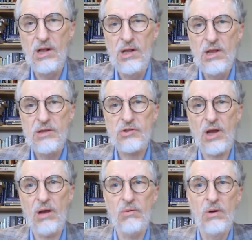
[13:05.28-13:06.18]

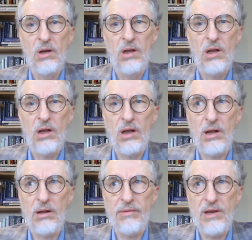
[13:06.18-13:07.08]
So
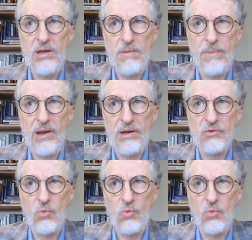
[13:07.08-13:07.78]
the independents